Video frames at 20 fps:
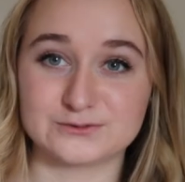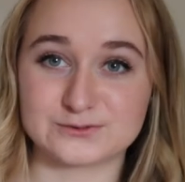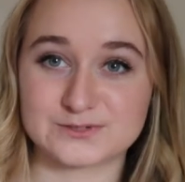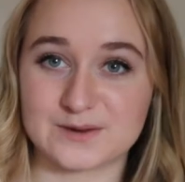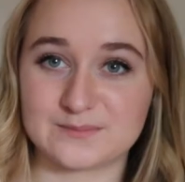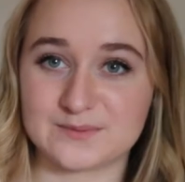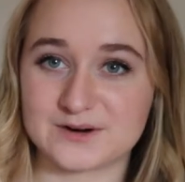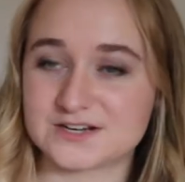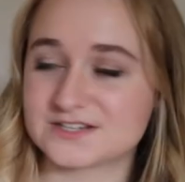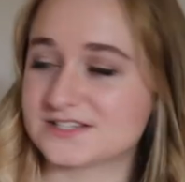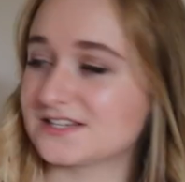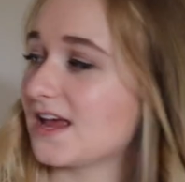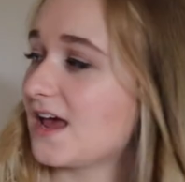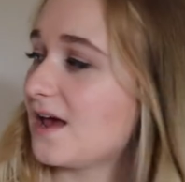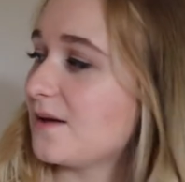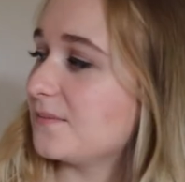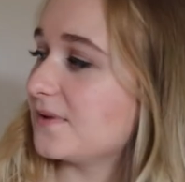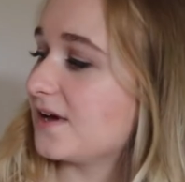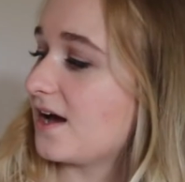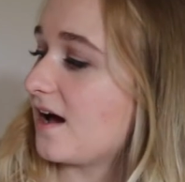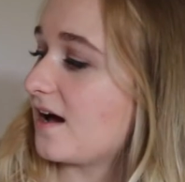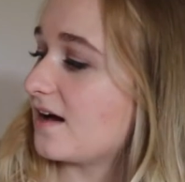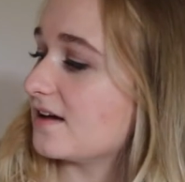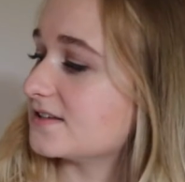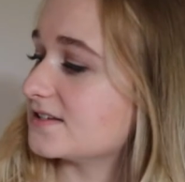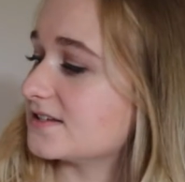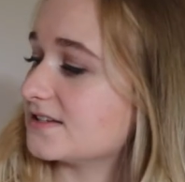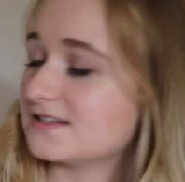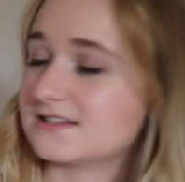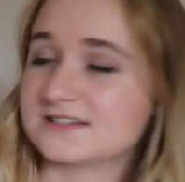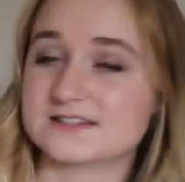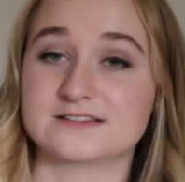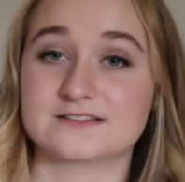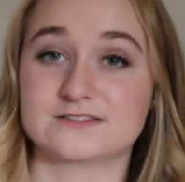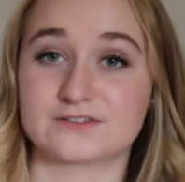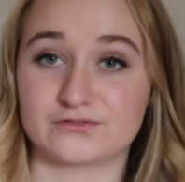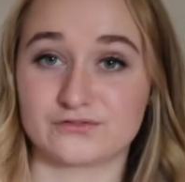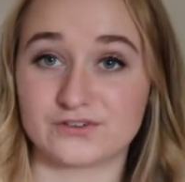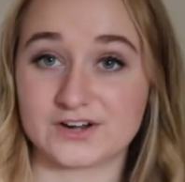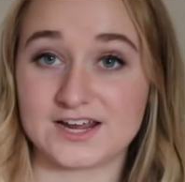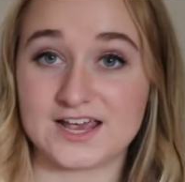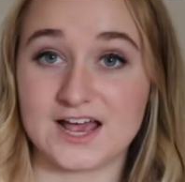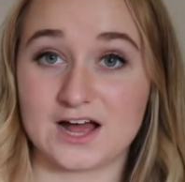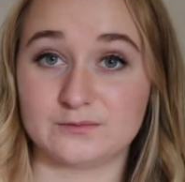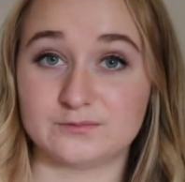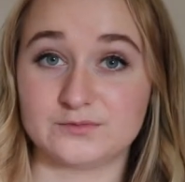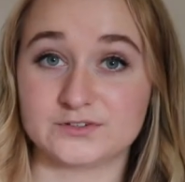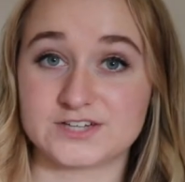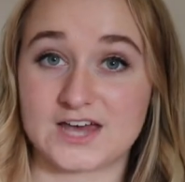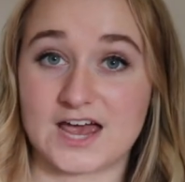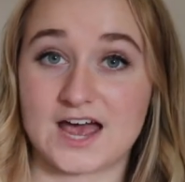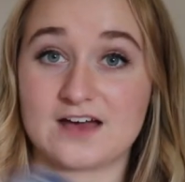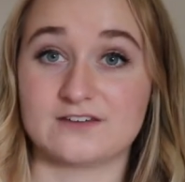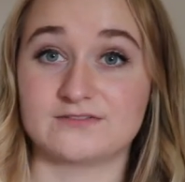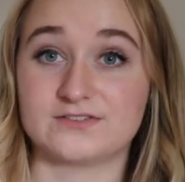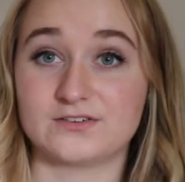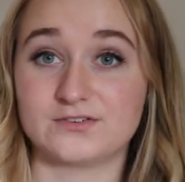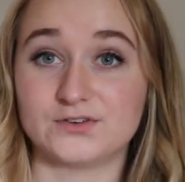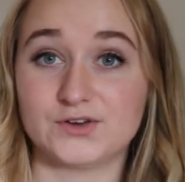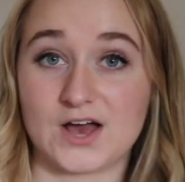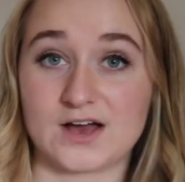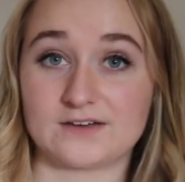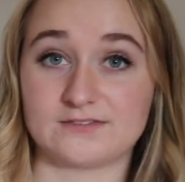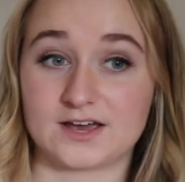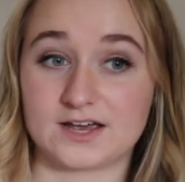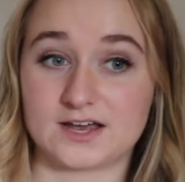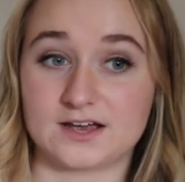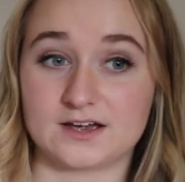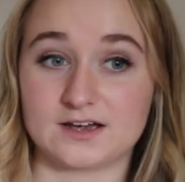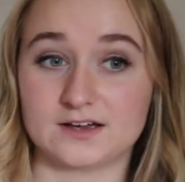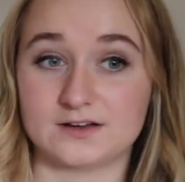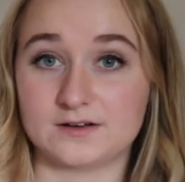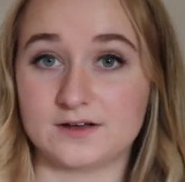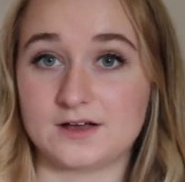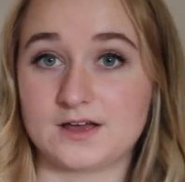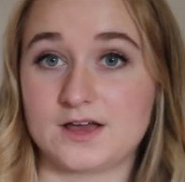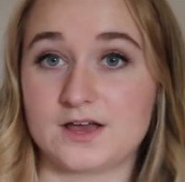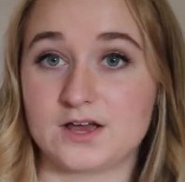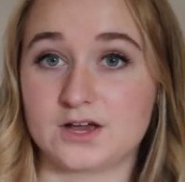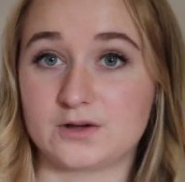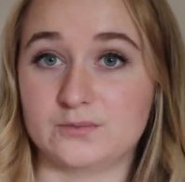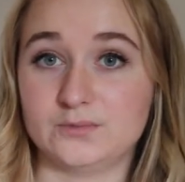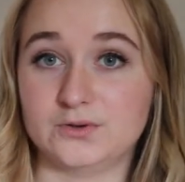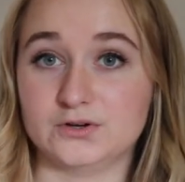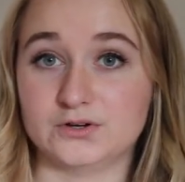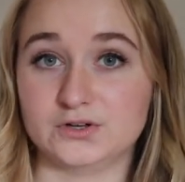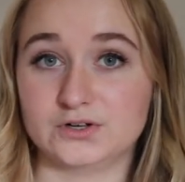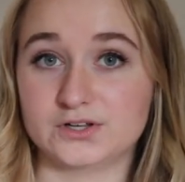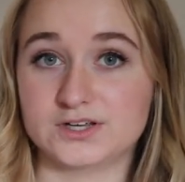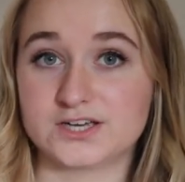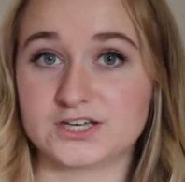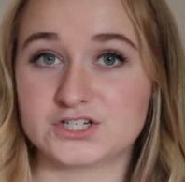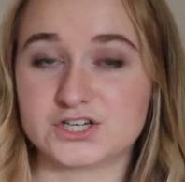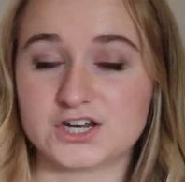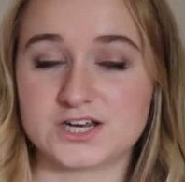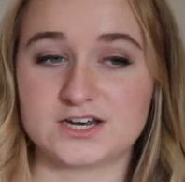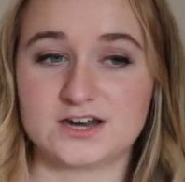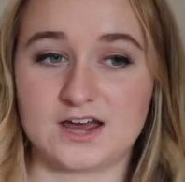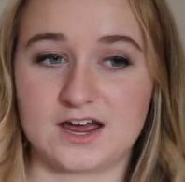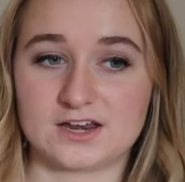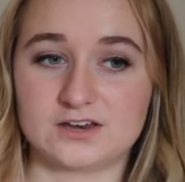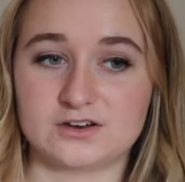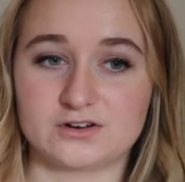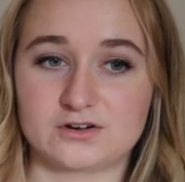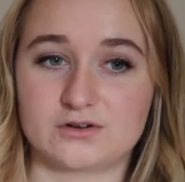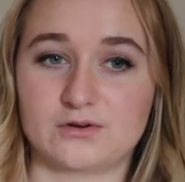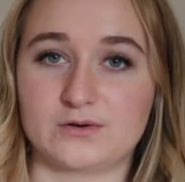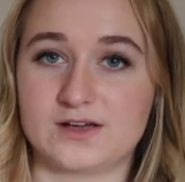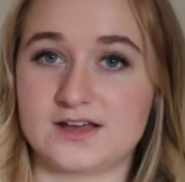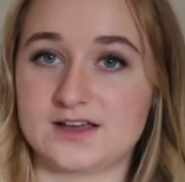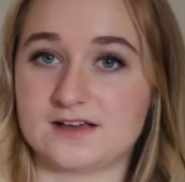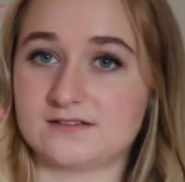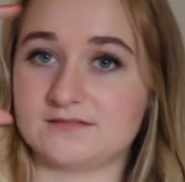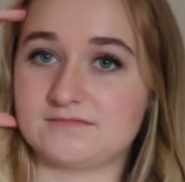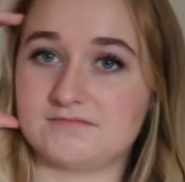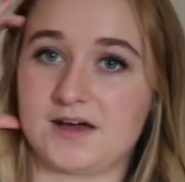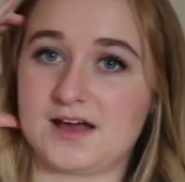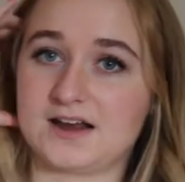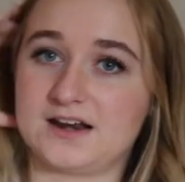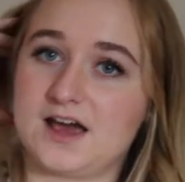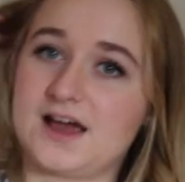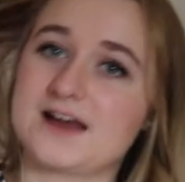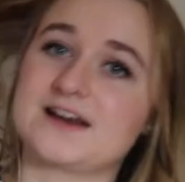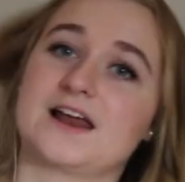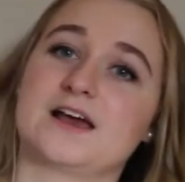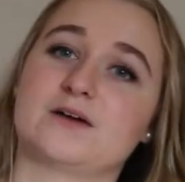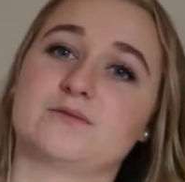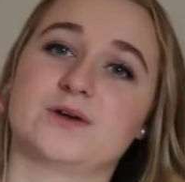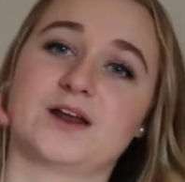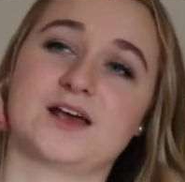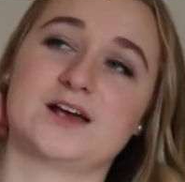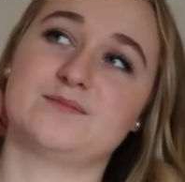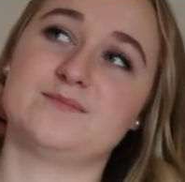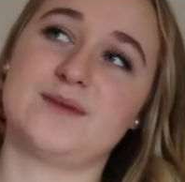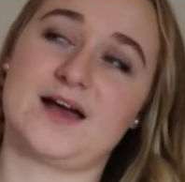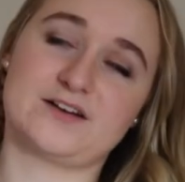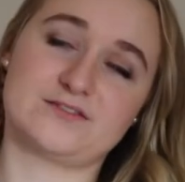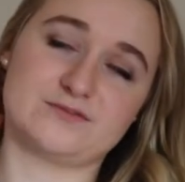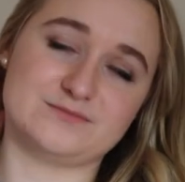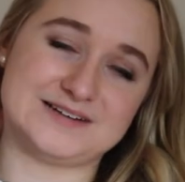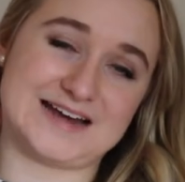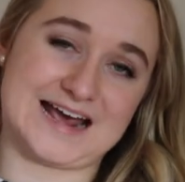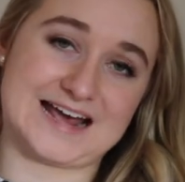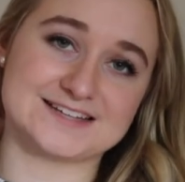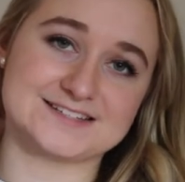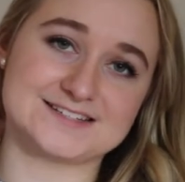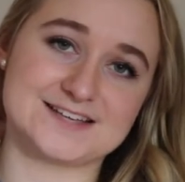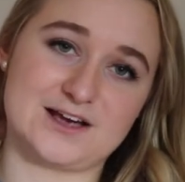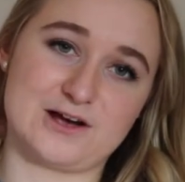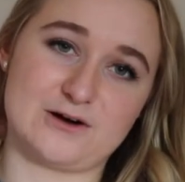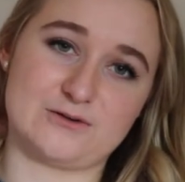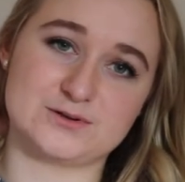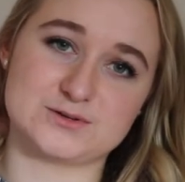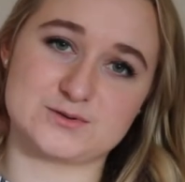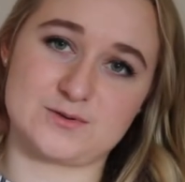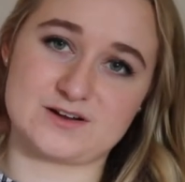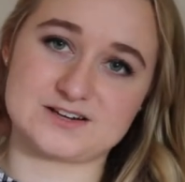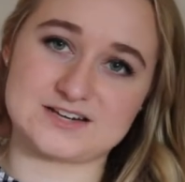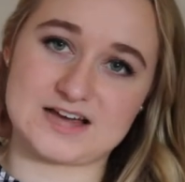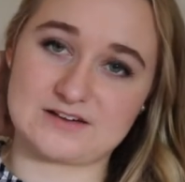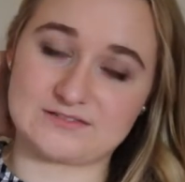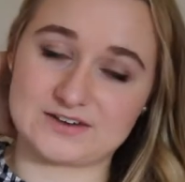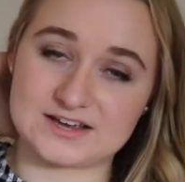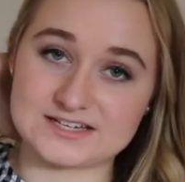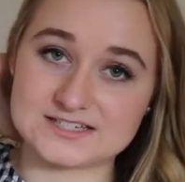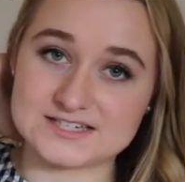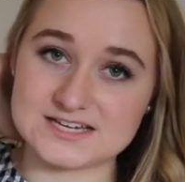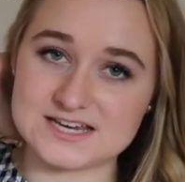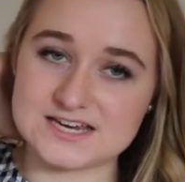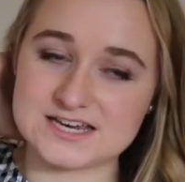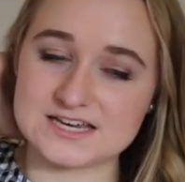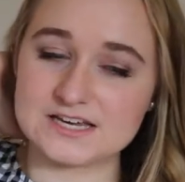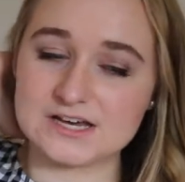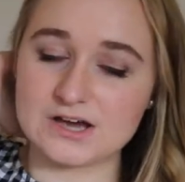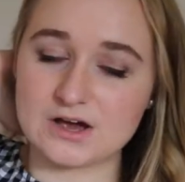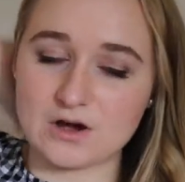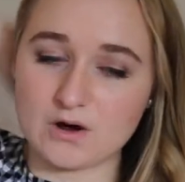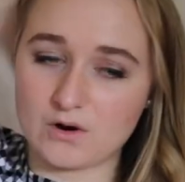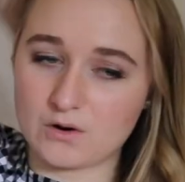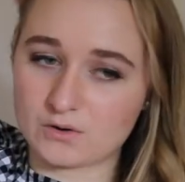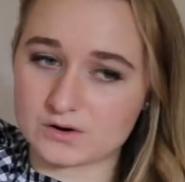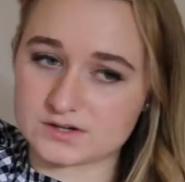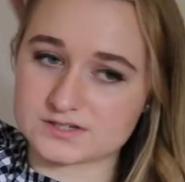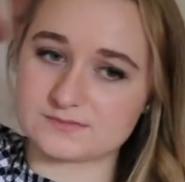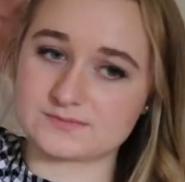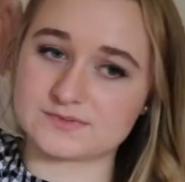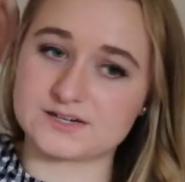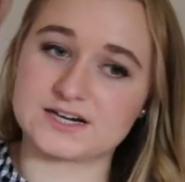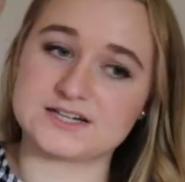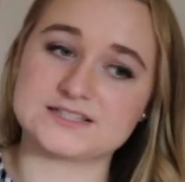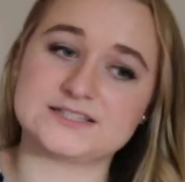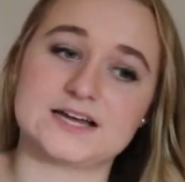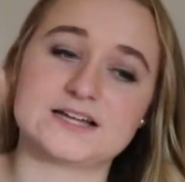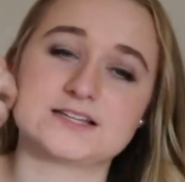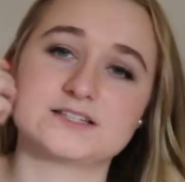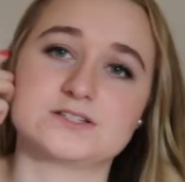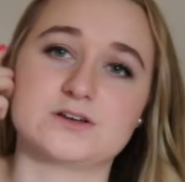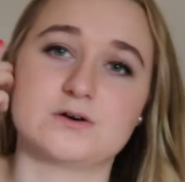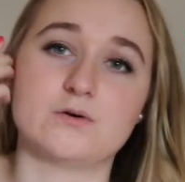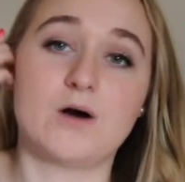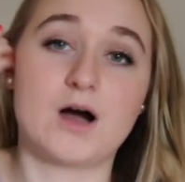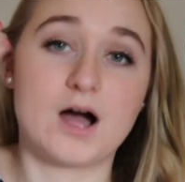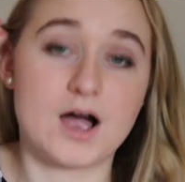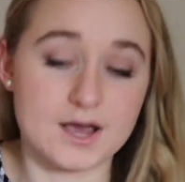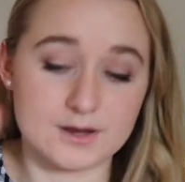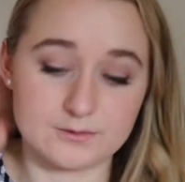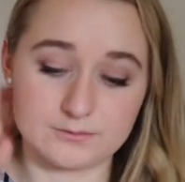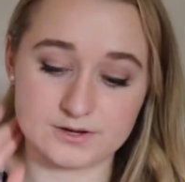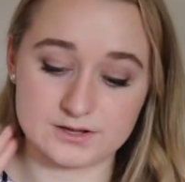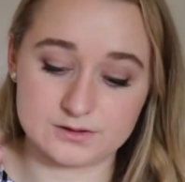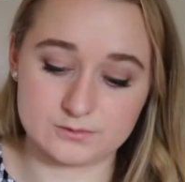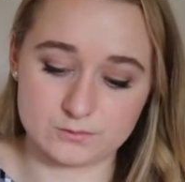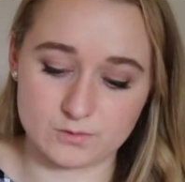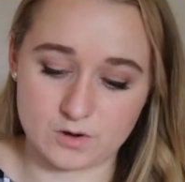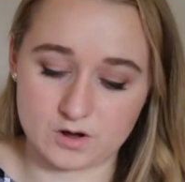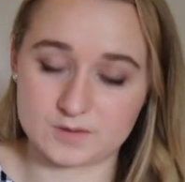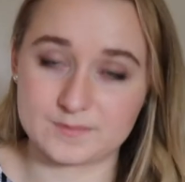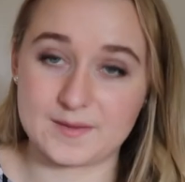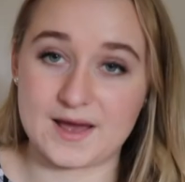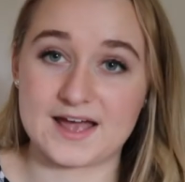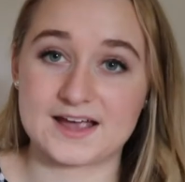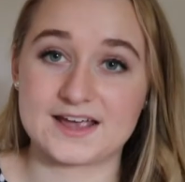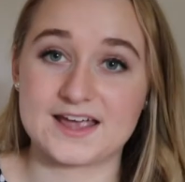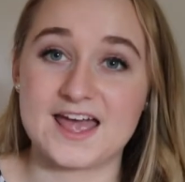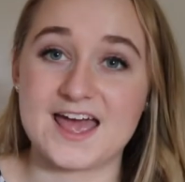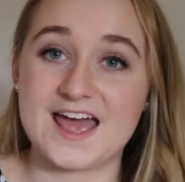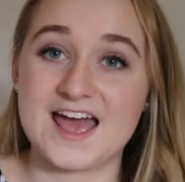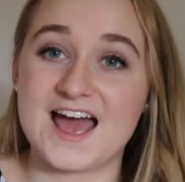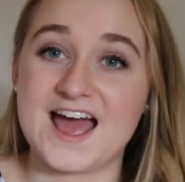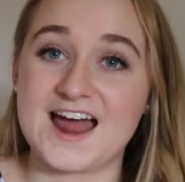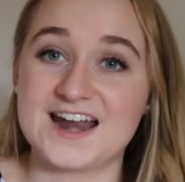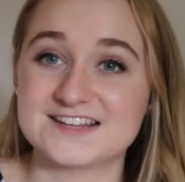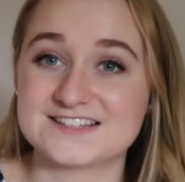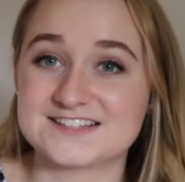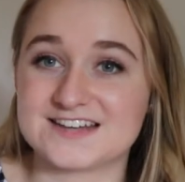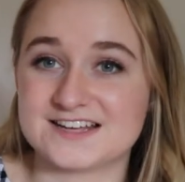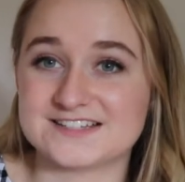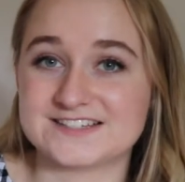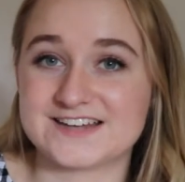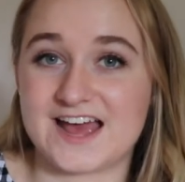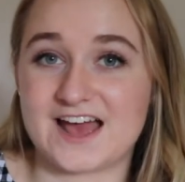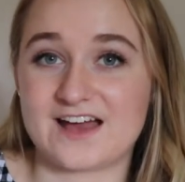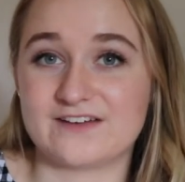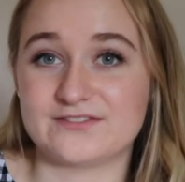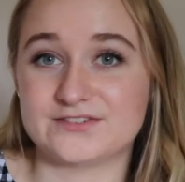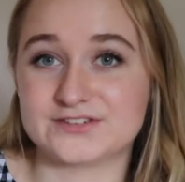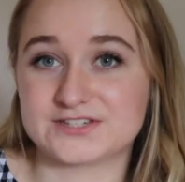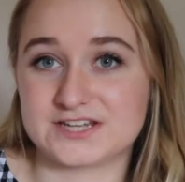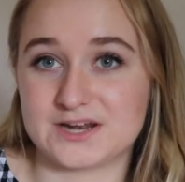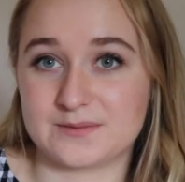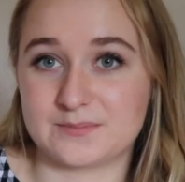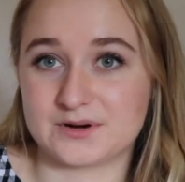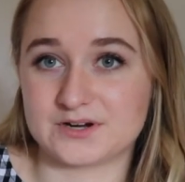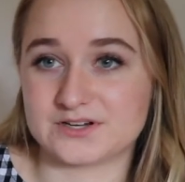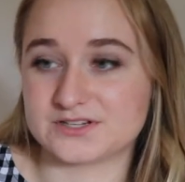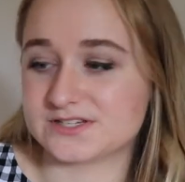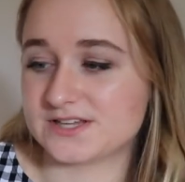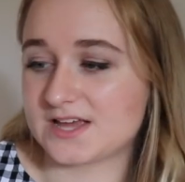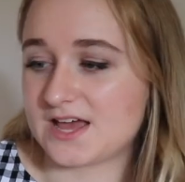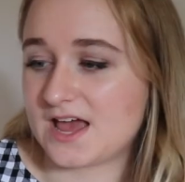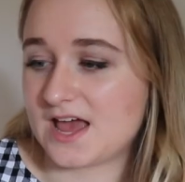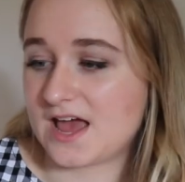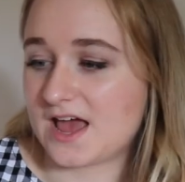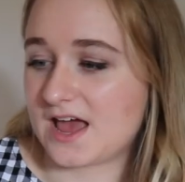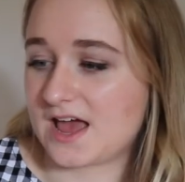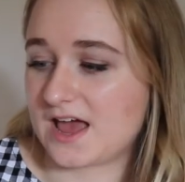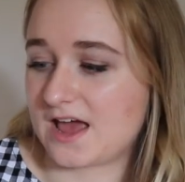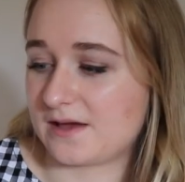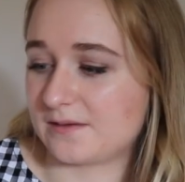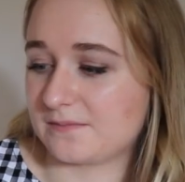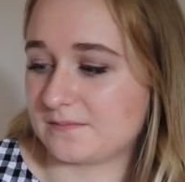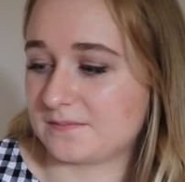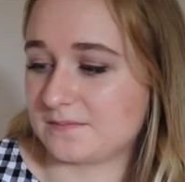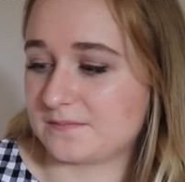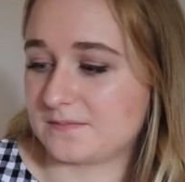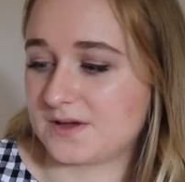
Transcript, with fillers: new slippers because they're really helpful to have if you have like a communal kitchen and you're going at night like when I come back from dance I always want to have like tea or something like that so I will walk back and it's nice to have slippers um,